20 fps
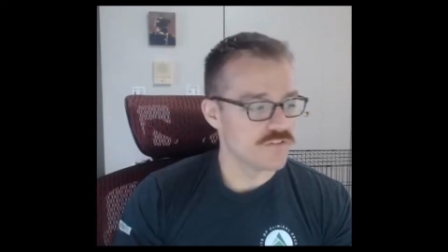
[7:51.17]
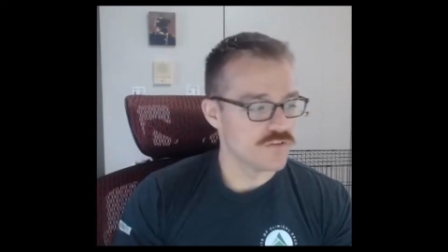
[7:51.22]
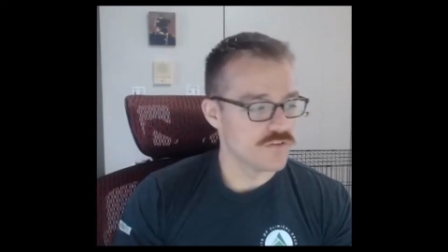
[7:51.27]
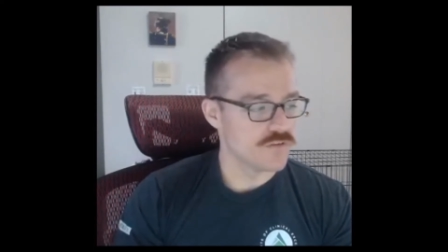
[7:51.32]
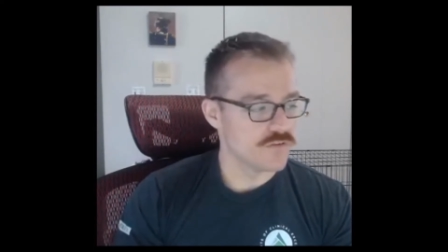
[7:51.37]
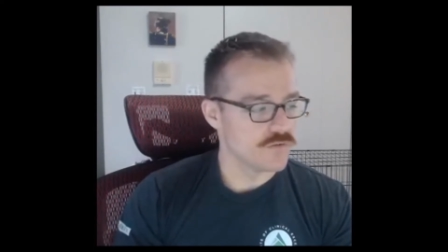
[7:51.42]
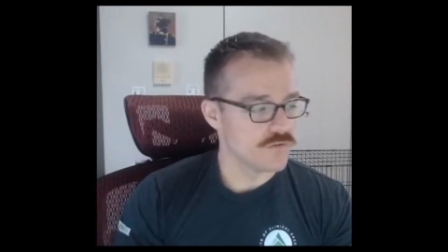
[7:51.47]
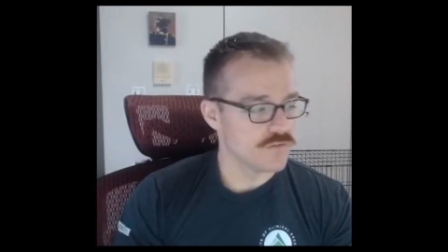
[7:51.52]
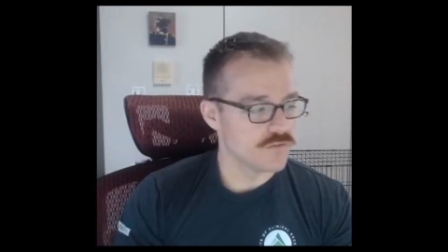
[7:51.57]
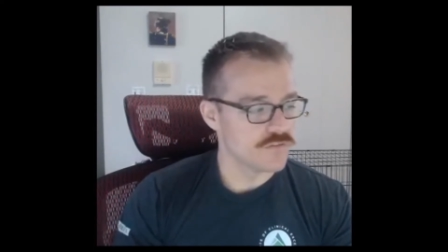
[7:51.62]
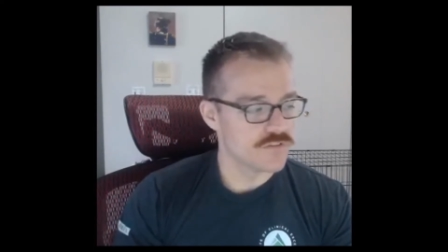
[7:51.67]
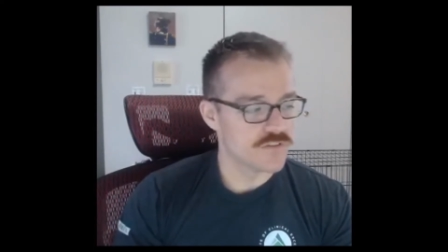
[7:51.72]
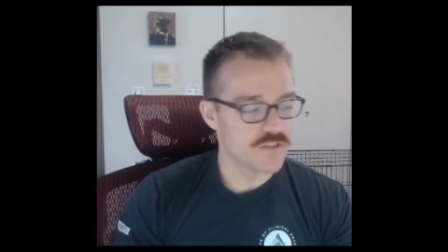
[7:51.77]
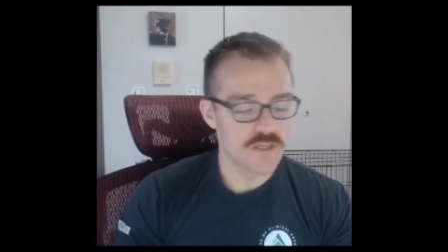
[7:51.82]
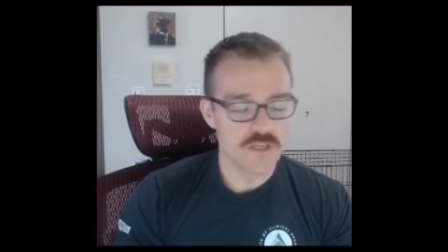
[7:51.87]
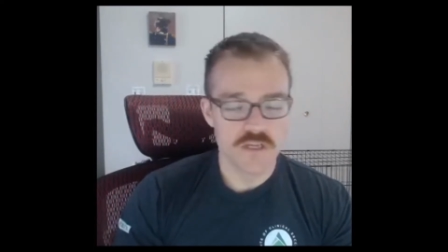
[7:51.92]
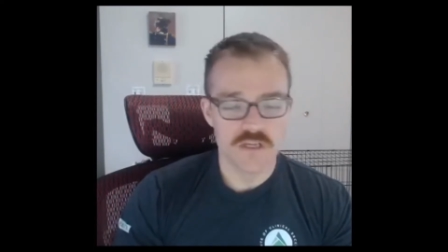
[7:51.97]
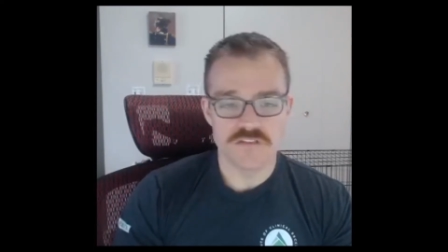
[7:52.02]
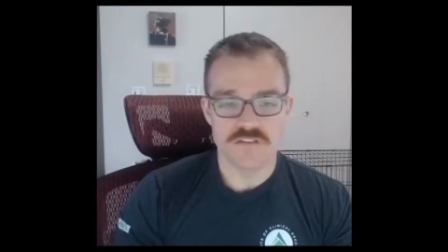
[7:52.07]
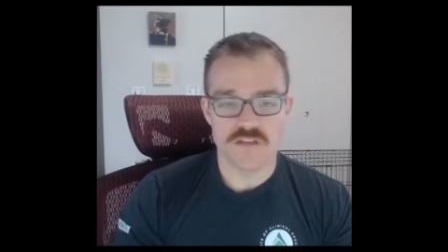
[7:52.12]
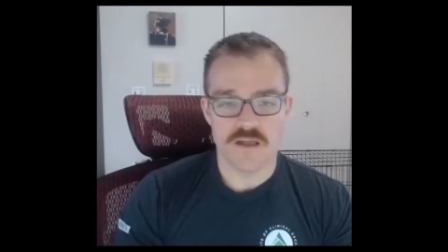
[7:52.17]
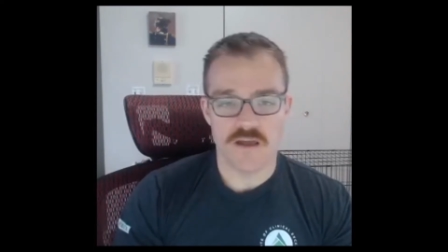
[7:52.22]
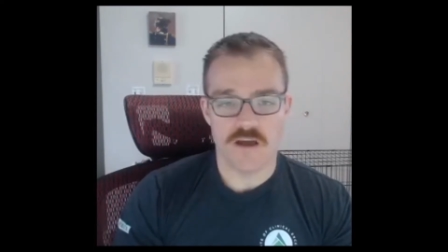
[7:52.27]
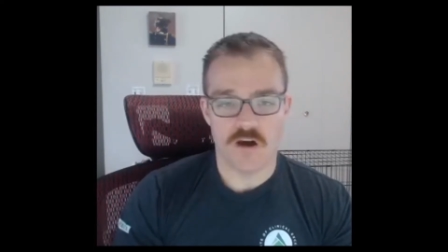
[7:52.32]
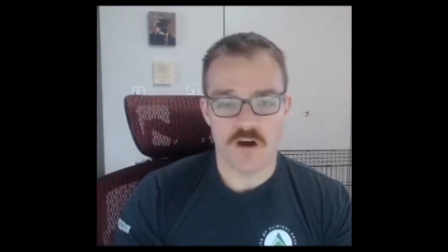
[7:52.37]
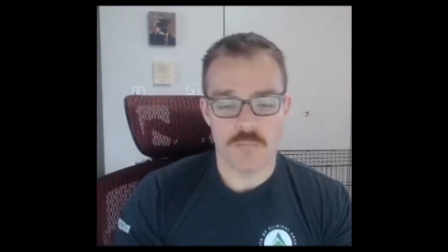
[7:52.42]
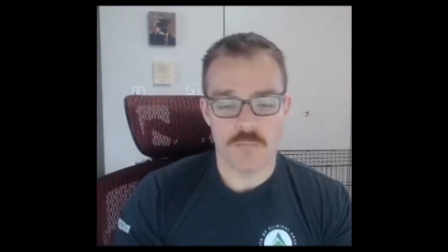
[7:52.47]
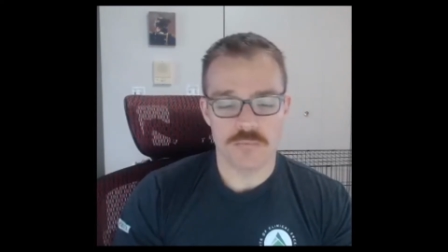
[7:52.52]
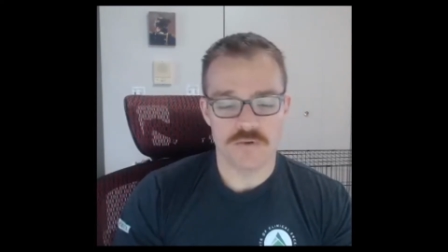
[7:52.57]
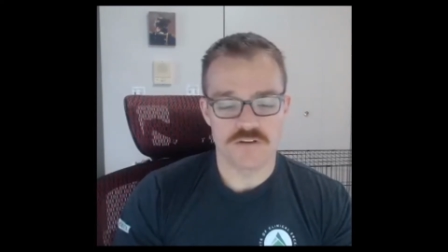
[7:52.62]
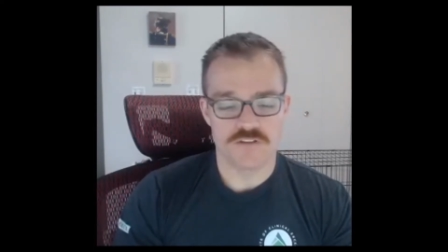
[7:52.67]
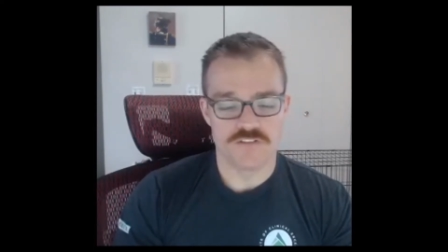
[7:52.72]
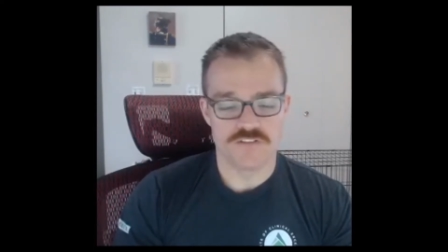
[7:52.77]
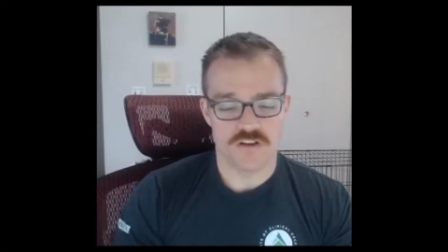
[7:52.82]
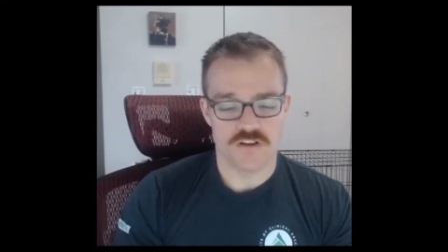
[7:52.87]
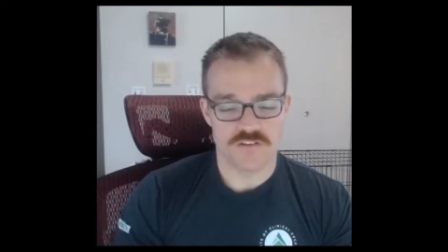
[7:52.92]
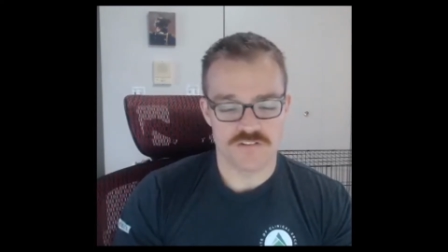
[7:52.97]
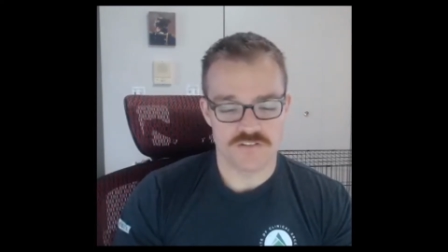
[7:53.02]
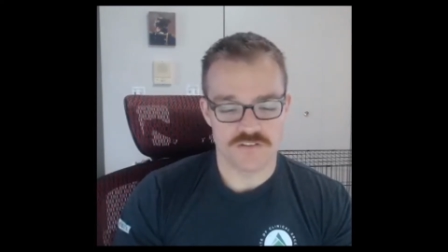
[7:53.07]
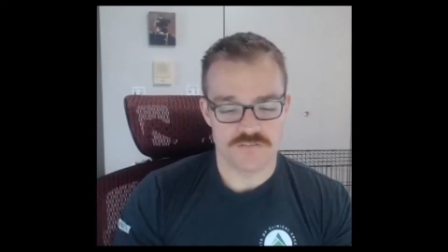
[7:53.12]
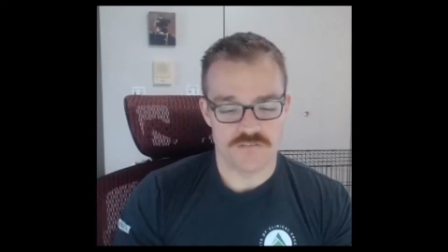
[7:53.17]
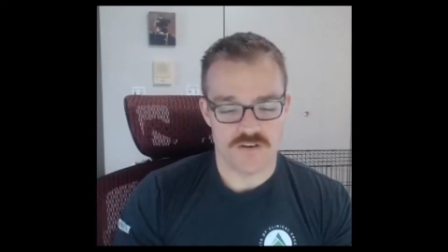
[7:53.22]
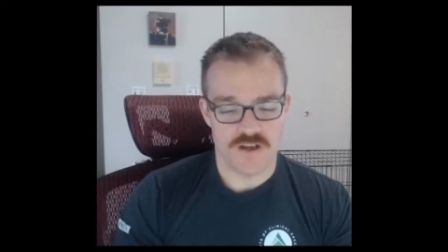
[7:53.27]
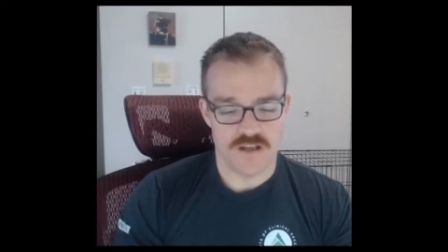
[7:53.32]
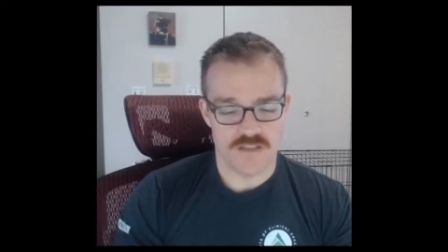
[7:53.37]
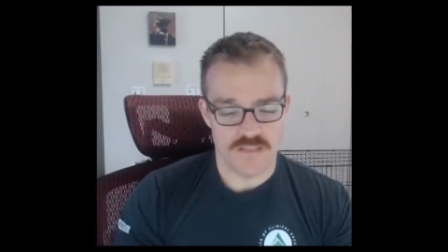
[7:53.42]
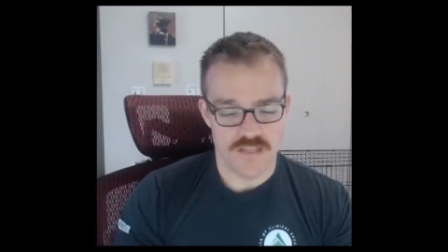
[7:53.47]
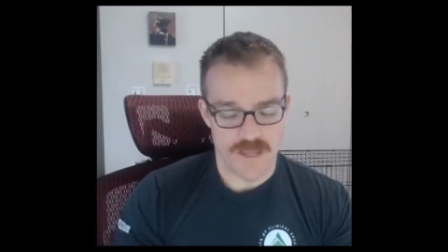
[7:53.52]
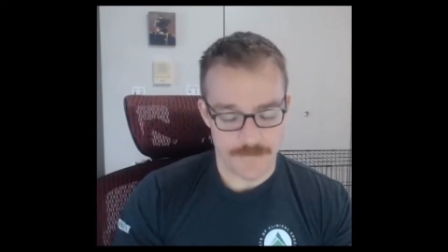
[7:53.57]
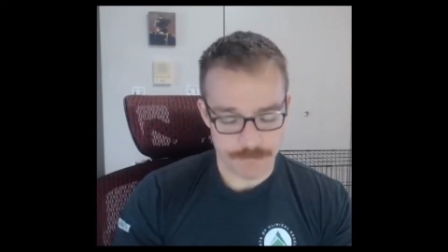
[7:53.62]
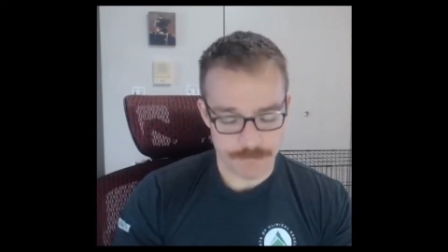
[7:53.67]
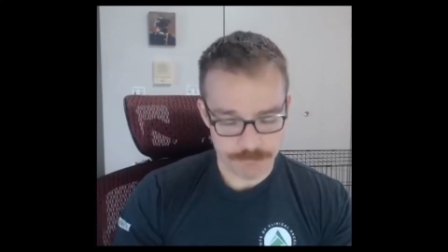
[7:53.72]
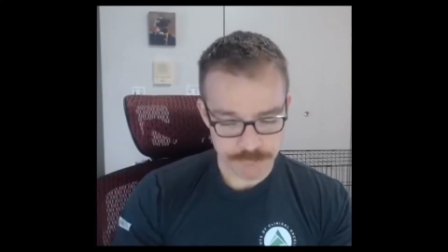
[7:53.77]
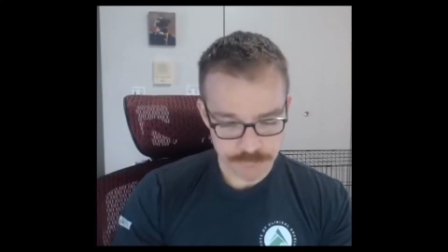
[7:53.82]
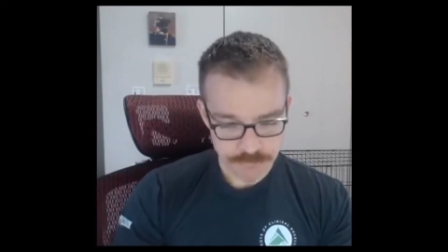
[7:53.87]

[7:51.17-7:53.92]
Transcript: used to help justify that.